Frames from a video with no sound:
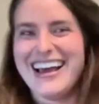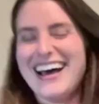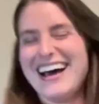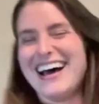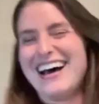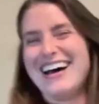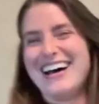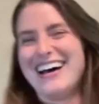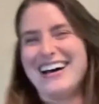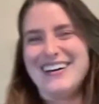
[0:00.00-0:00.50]

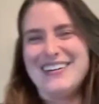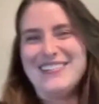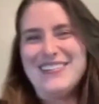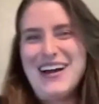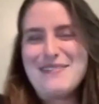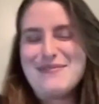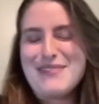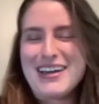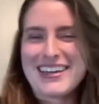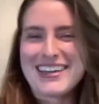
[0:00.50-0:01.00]

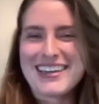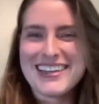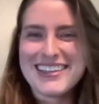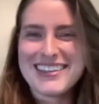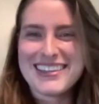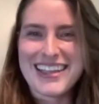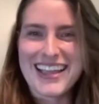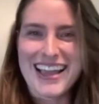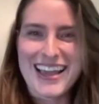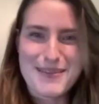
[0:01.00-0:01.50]
I'm not gonna
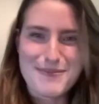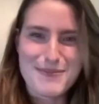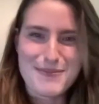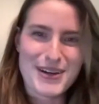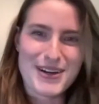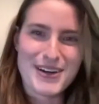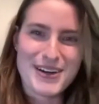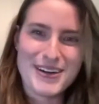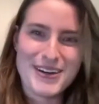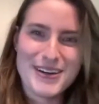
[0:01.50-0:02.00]
name
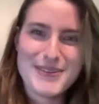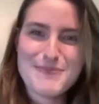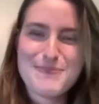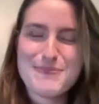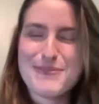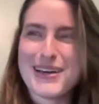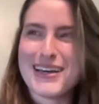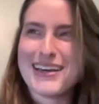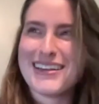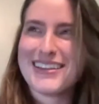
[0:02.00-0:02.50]
her,
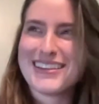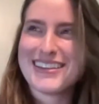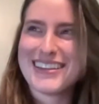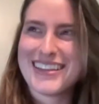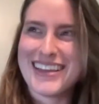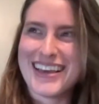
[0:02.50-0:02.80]
but